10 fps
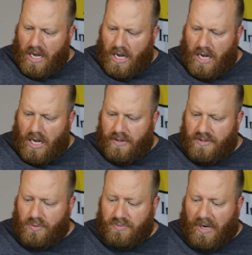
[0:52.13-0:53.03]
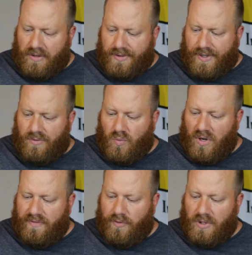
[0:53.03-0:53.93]
This was bottled on
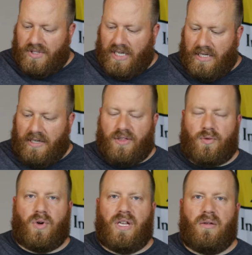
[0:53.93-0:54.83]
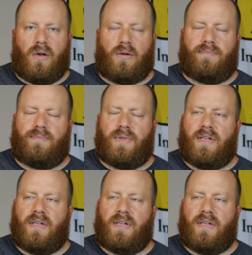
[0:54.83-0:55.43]
114.3 or